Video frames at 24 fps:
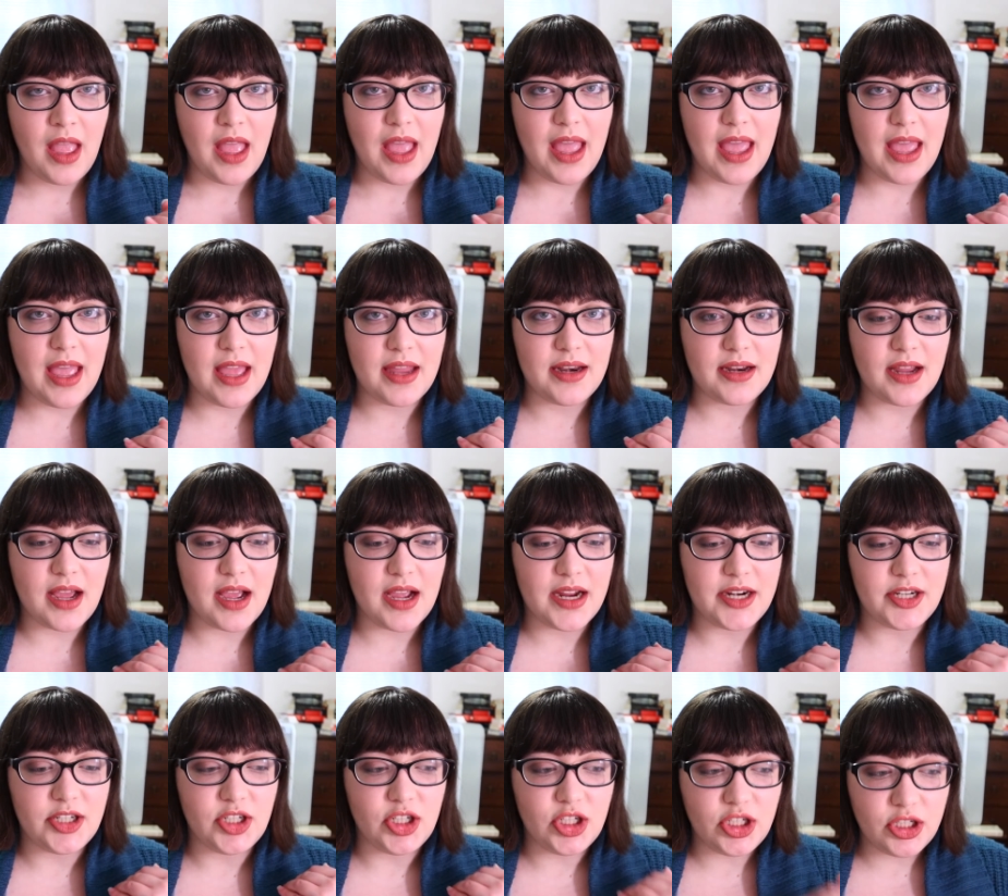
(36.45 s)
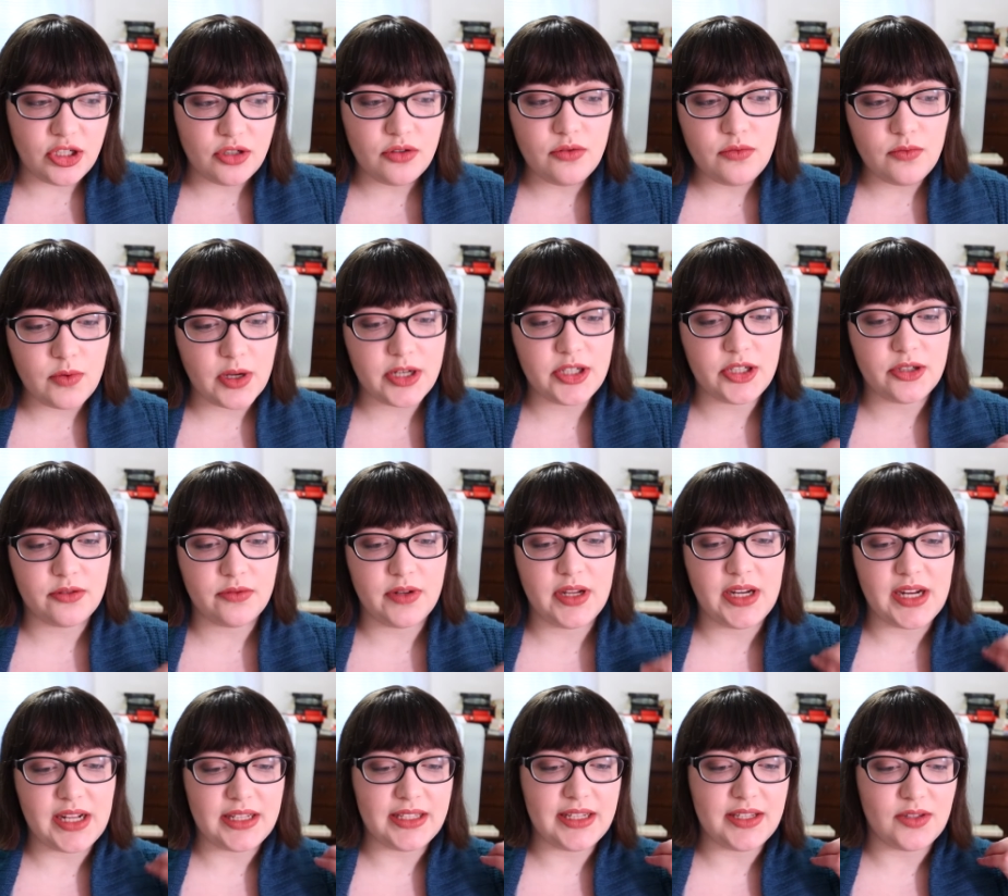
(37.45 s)
and I do want to
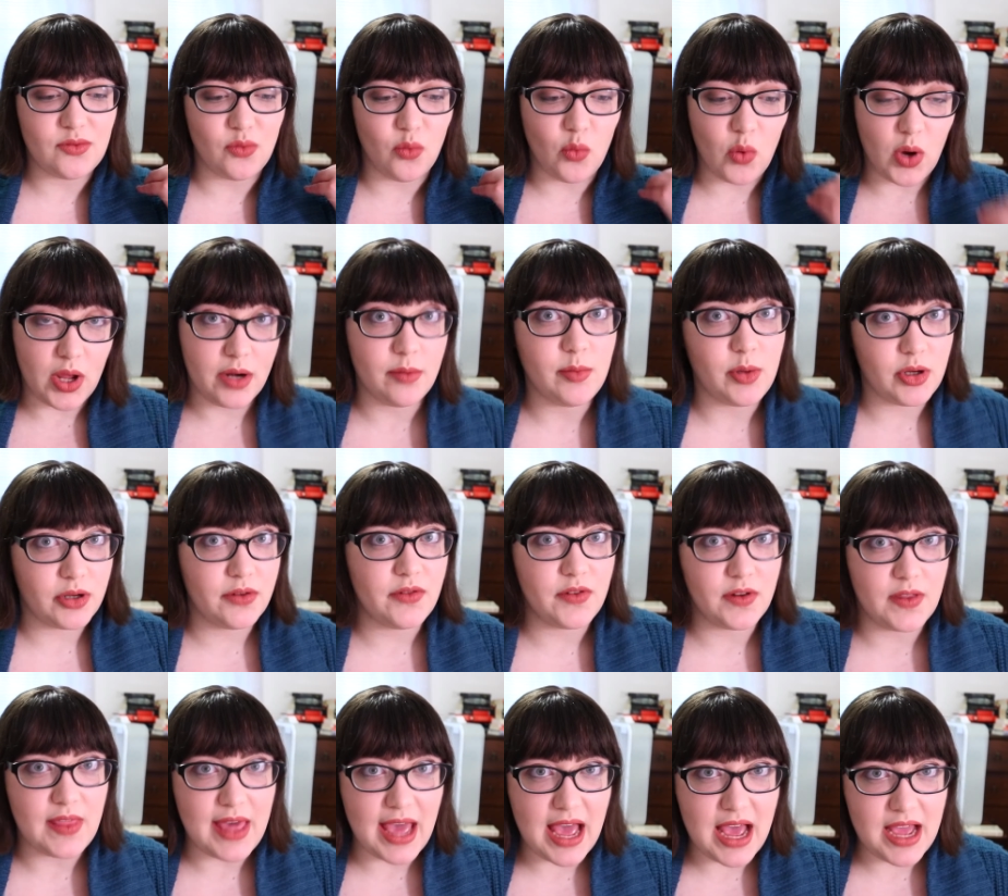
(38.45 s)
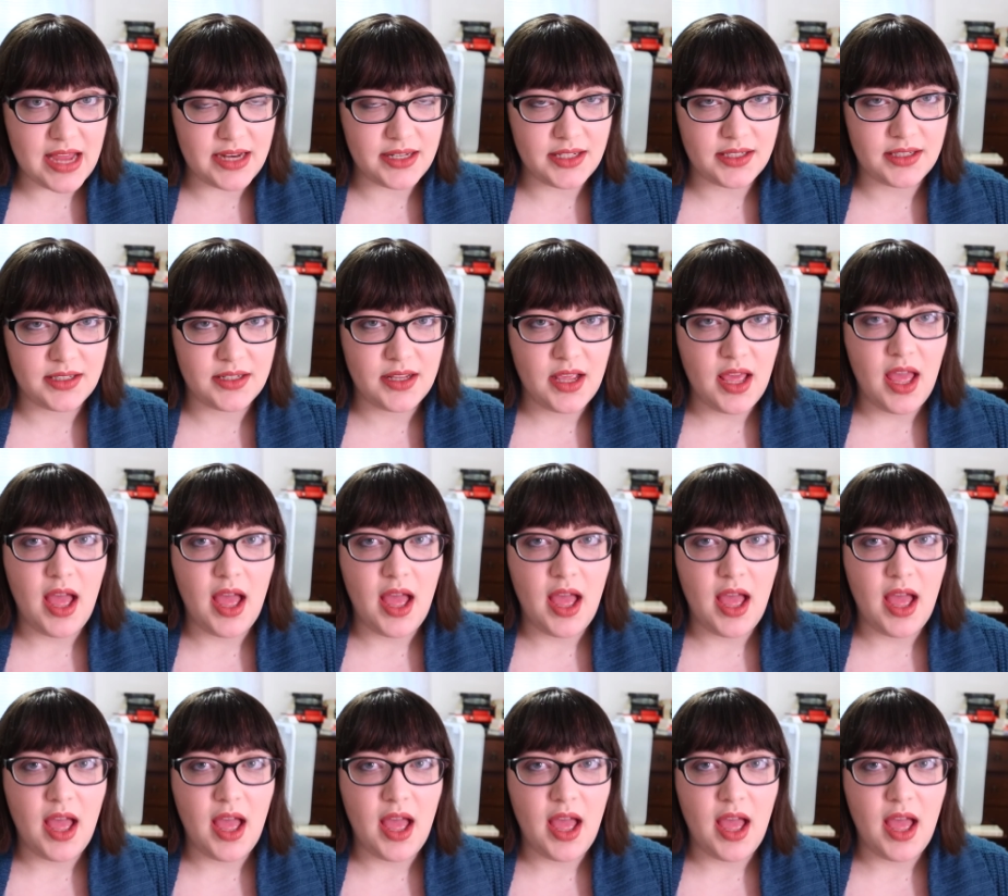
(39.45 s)
read at least one book for that.